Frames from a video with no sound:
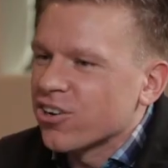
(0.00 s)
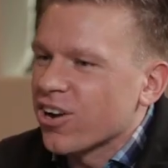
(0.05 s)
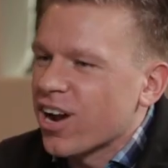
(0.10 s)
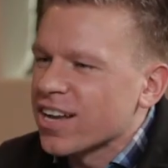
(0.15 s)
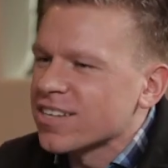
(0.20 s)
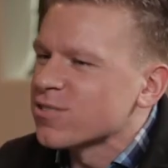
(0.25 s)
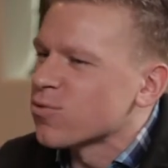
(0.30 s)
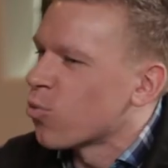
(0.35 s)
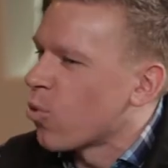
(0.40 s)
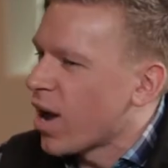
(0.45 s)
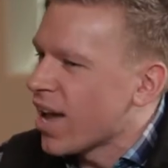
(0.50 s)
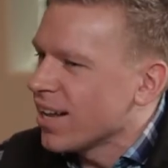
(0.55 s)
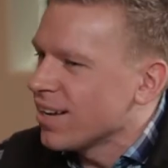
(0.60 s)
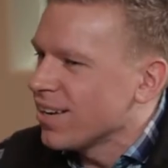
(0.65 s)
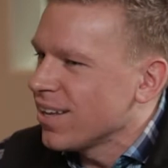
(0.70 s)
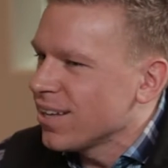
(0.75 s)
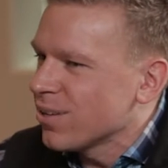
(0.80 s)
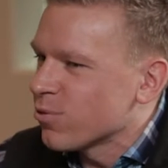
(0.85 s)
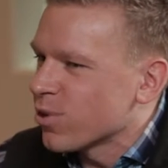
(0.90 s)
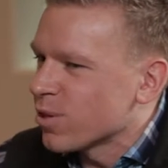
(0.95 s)
Crest
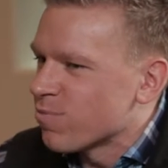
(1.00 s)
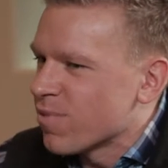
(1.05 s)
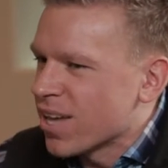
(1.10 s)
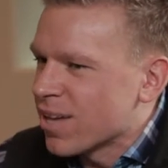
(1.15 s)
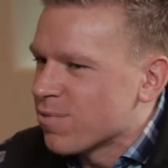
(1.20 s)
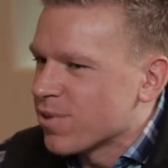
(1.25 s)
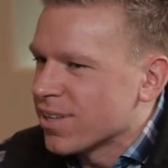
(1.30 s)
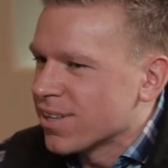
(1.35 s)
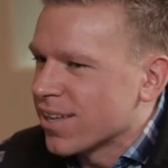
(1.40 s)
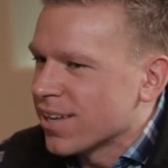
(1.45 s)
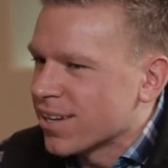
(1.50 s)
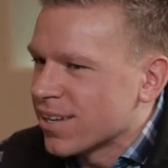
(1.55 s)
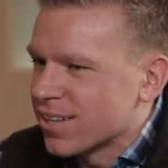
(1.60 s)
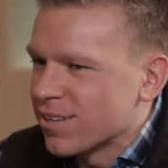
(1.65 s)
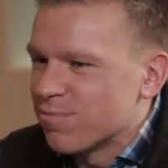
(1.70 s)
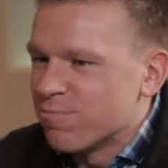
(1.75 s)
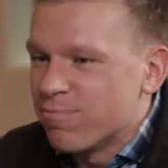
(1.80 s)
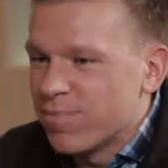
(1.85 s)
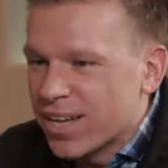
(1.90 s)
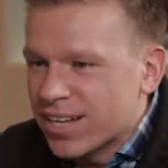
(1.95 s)
whitening with maybe like
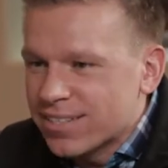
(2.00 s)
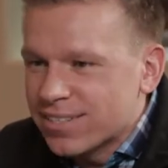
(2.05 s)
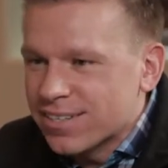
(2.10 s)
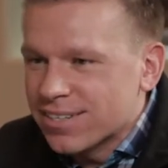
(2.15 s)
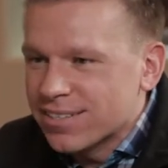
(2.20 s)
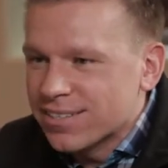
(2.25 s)
a mint